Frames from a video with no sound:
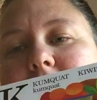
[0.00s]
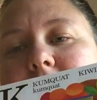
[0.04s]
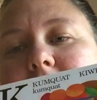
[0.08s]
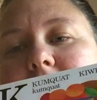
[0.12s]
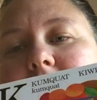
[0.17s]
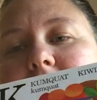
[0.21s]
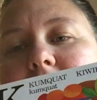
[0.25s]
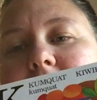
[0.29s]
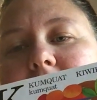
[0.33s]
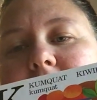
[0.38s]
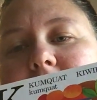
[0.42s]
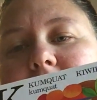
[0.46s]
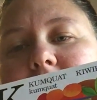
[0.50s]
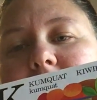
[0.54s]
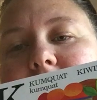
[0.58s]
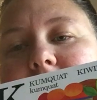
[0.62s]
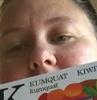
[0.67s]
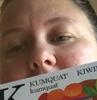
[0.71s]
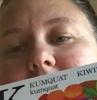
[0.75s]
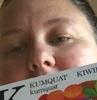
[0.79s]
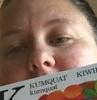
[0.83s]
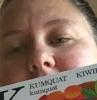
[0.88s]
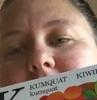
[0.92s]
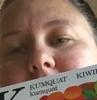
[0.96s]

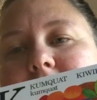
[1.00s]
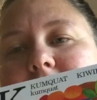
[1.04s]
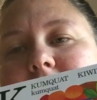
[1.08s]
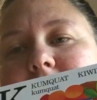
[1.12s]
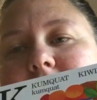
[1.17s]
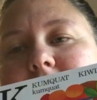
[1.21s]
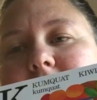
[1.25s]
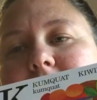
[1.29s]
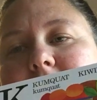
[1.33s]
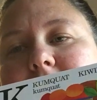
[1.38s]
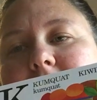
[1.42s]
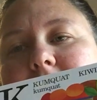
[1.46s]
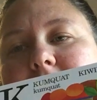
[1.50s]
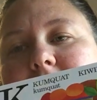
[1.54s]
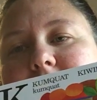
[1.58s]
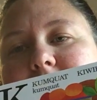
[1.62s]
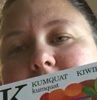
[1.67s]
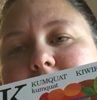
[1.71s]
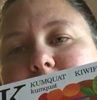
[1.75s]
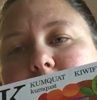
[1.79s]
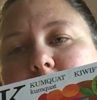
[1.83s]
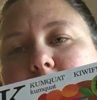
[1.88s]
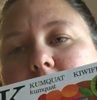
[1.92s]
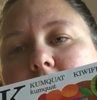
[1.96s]
K
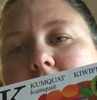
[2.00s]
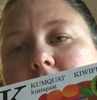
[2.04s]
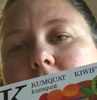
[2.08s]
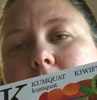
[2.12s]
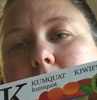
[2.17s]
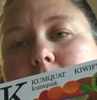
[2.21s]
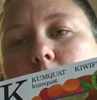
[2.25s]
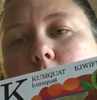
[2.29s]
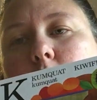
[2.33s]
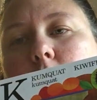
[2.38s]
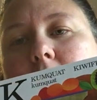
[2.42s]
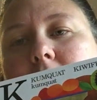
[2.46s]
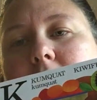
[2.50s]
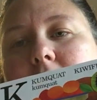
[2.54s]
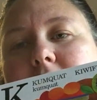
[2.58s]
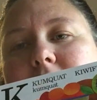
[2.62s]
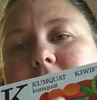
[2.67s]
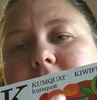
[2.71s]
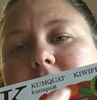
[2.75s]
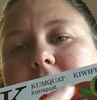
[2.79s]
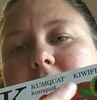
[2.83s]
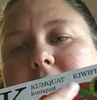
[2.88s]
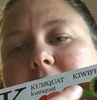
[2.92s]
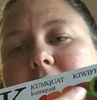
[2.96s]
is for
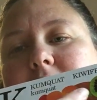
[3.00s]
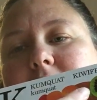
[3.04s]
kumquat,